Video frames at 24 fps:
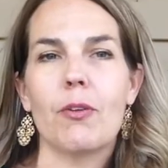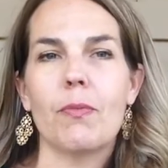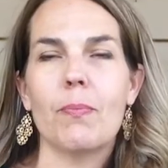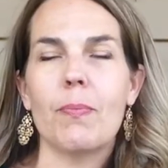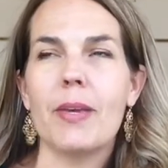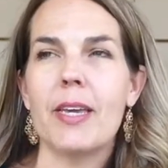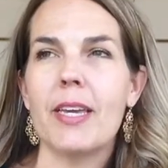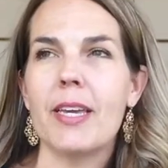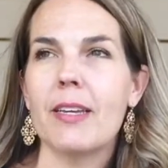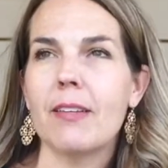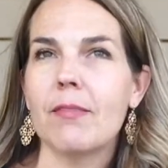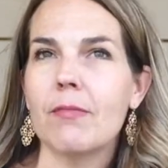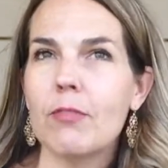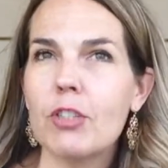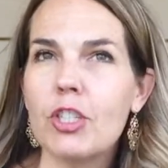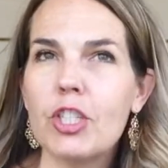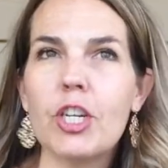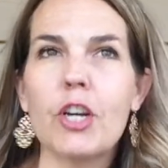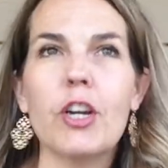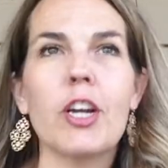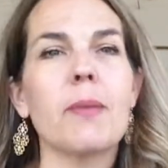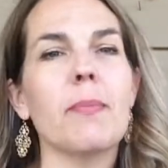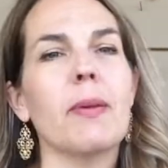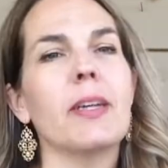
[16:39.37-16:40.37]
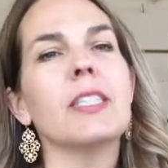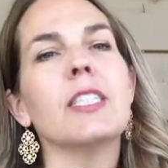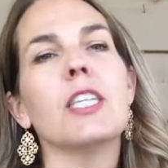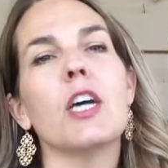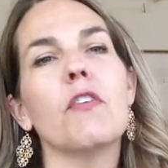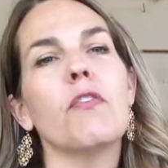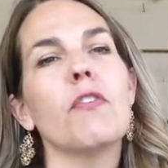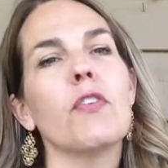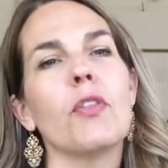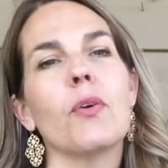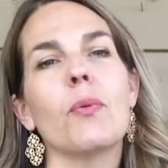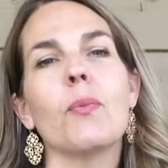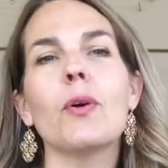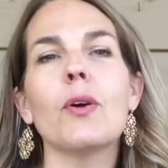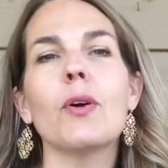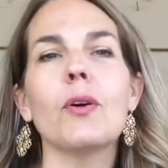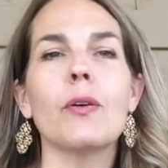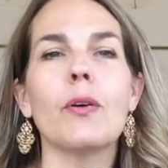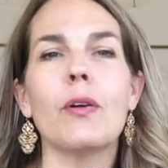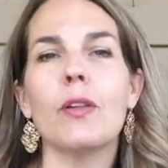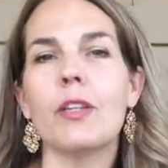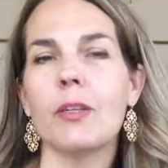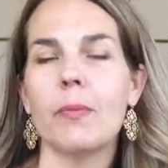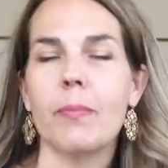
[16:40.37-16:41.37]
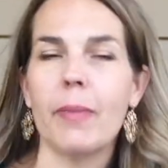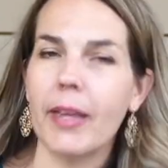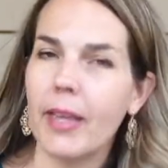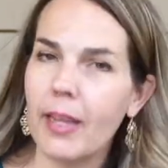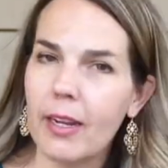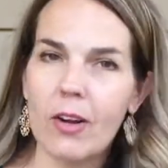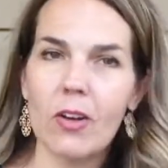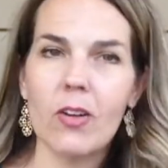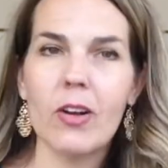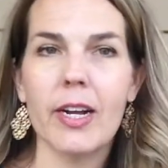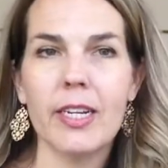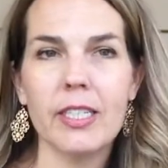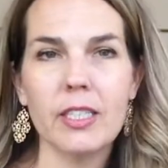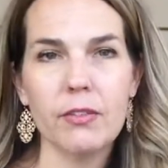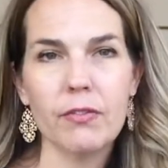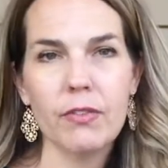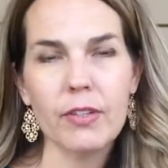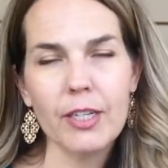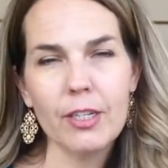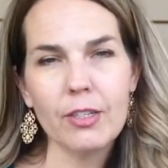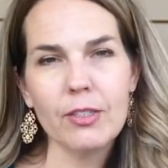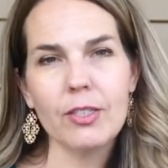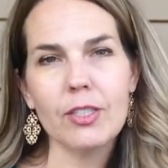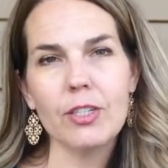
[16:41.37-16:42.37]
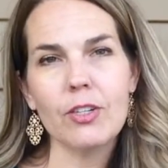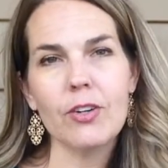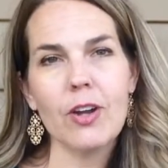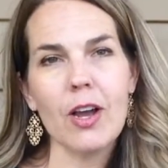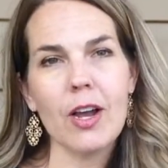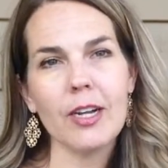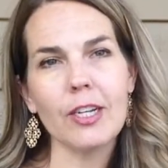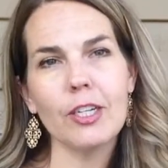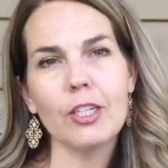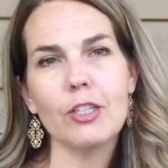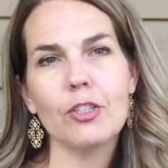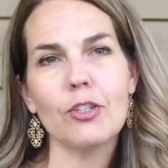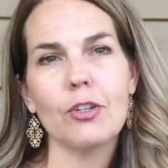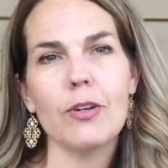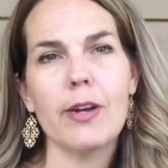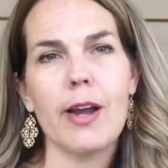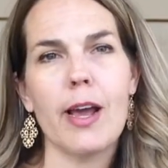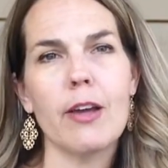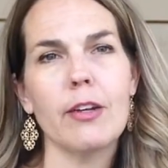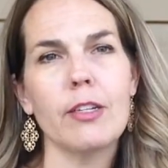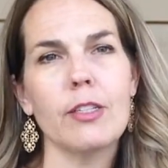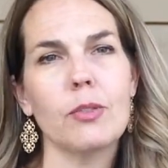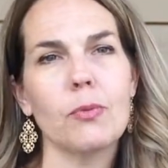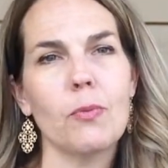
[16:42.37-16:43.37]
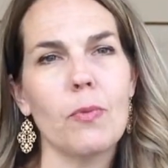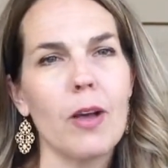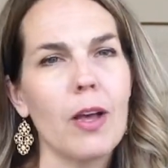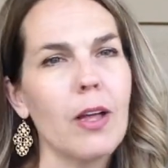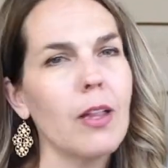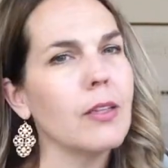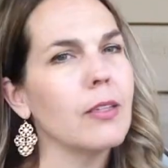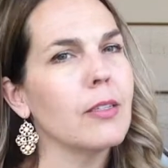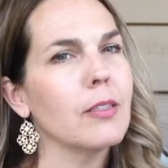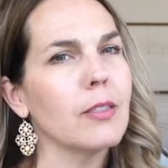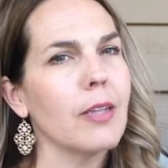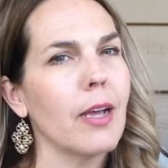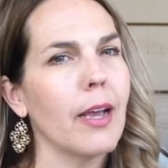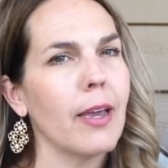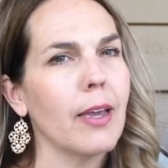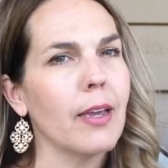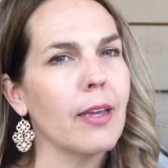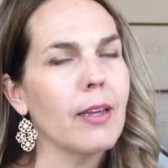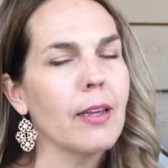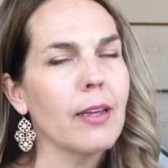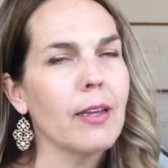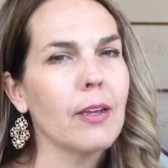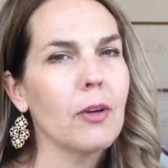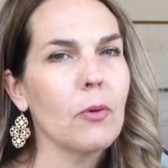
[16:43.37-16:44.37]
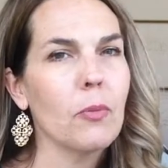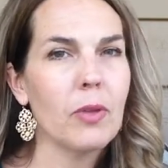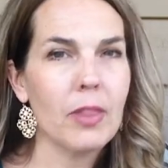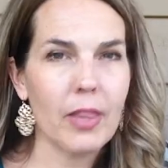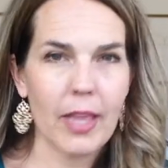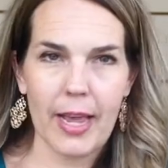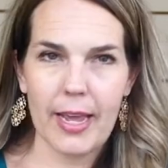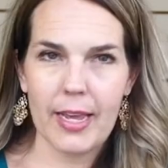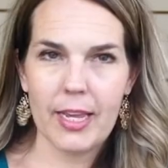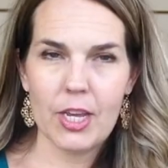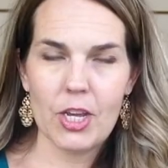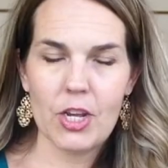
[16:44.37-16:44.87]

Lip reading: be sharing myself with the world and making all kinds of videos, they're not going to turn out as well as I would like.